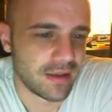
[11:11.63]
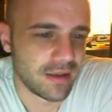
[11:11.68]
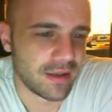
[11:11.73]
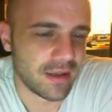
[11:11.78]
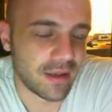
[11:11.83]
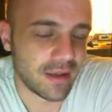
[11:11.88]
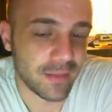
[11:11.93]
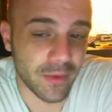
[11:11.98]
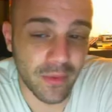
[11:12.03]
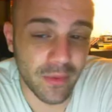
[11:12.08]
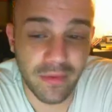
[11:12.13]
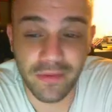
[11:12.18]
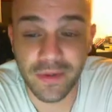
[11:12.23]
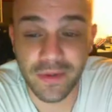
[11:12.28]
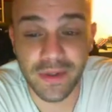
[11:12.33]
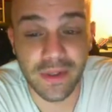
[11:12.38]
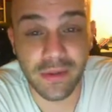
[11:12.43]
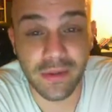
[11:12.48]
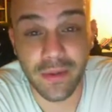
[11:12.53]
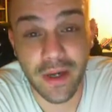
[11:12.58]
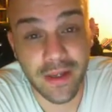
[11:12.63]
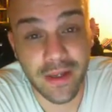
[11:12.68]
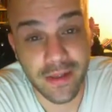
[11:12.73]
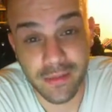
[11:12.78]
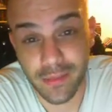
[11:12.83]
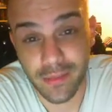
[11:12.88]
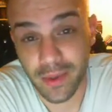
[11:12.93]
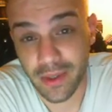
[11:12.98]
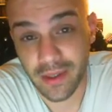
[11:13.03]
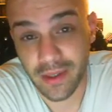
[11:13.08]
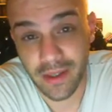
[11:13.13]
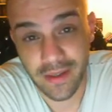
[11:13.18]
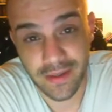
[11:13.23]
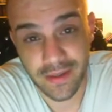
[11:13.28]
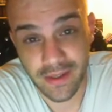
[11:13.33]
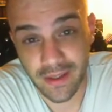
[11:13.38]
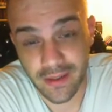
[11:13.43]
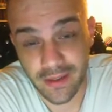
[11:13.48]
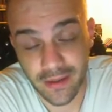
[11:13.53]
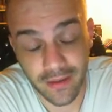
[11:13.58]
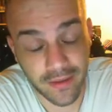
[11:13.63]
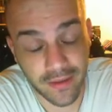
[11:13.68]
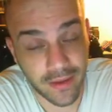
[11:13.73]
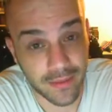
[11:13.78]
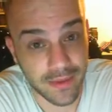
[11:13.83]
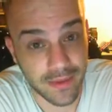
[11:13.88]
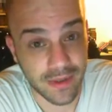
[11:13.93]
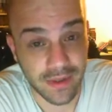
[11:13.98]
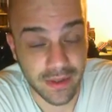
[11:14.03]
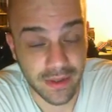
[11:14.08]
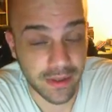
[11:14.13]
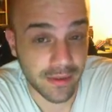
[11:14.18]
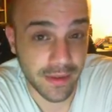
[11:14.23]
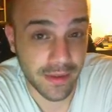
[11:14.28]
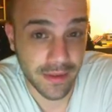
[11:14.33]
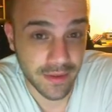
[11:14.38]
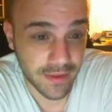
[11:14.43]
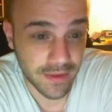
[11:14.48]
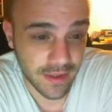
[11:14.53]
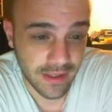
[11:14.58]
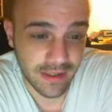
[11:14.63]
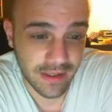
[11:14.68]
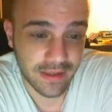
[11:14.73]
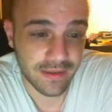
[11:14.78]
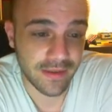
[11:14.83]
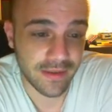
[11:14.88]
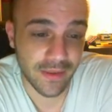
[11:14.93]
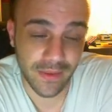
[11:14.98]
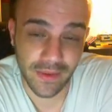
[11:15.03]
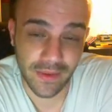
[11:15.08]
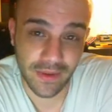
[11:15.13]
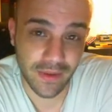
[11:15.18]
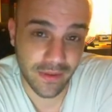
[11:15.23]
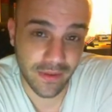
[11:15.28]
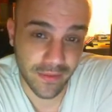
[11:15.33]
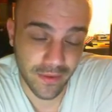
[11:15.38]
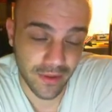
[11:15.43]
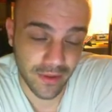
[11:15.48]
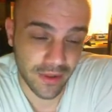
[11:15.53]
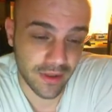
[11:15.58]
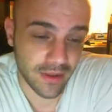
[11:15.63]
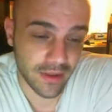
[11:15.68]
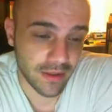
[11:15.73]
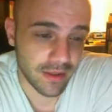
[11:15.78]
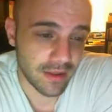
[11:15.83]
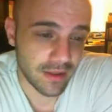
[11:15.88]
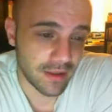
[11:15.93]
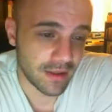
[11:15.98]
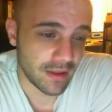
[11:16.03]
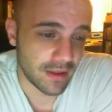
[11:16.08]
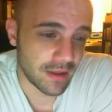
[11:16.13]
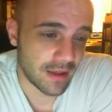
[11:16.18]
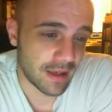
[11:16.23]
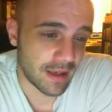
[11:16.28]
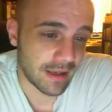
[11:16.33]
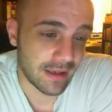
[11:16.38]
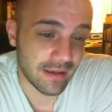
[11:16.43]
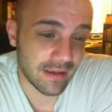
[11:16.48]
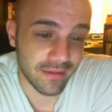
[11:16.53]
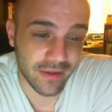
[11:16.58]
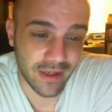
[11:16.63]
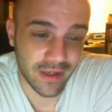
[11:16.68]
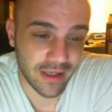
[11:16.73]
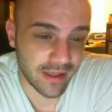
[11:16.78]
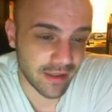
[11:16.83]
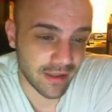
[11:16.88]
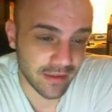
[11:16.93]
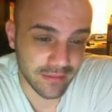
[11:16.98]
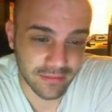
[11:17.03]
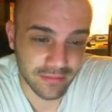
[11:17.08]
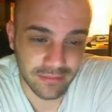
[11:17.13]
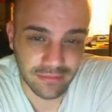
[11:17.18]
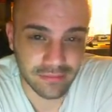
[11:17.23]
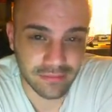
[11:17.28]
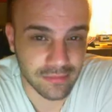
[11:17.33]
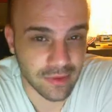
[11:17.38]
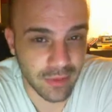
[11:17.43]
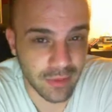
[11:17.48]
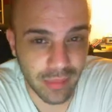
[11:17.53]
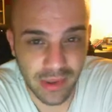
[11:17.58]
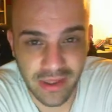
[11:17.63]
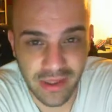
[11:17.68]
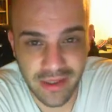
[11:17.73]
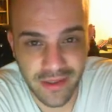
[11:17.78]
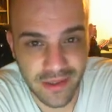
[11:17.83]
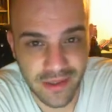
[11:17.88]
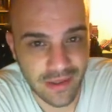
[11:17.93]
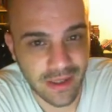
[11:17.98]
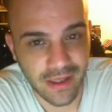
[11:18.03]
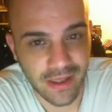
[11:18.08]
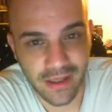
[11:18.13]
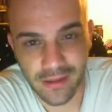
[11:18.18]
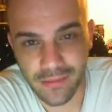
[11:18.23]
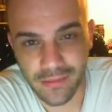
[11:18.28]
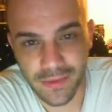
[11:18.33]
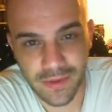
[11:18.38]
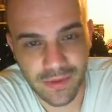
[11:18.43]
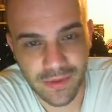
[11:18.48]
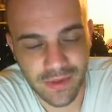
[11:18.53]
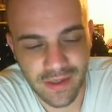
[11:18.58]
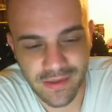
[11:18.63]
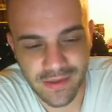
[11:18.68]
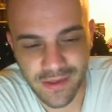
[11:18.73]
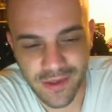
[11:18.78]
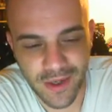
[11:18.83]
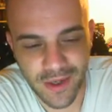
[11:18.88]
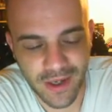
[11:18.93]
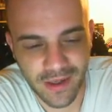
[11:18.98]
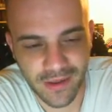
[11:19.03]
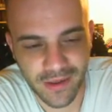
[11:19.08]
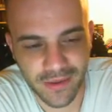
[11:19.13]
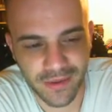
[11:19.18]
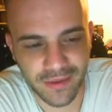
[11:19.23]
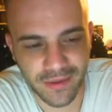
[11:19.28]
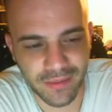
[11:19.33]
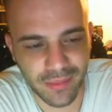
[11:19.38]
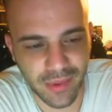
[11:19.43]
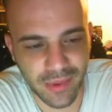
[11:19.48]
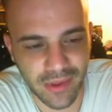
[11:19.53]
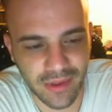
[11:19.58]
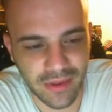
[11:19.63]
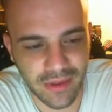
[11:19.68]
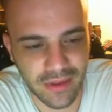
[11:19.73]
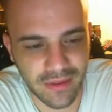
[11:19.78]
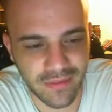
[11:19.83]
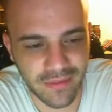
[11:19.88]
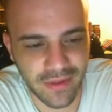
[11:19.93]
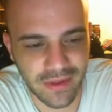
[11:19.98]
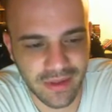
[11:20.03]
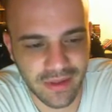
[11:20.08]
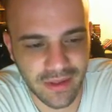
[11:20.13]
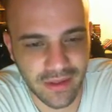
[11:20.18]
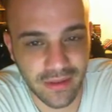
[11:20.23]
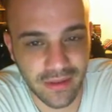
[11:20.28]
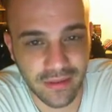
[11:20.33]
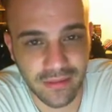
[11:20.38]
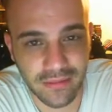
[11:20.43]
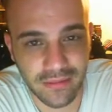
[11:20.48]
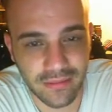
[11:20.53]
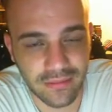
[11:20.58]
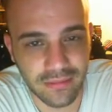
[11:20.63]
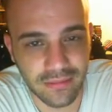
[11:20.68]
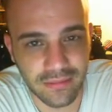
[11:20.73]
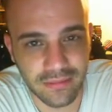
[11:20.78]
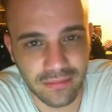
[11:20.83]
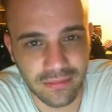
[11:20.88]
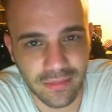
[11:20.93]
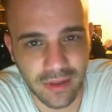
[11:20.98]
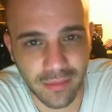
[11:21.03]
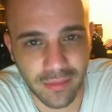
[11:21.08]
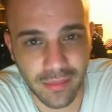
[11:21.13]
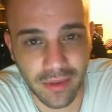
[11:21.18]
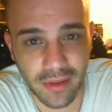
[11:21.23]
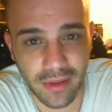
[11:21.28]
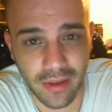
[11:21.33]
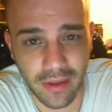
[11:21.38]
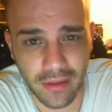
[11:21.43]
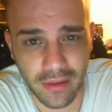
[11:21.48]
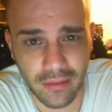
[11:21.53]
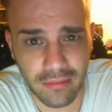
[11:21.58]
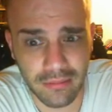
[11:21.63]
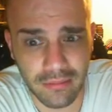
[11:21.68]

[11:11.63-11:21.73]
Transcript: The River City Ransom butt as a kid I thought was hilarious, and I still think it's funny. I never had the Panesian games as a child, but if I did, I'd have been like,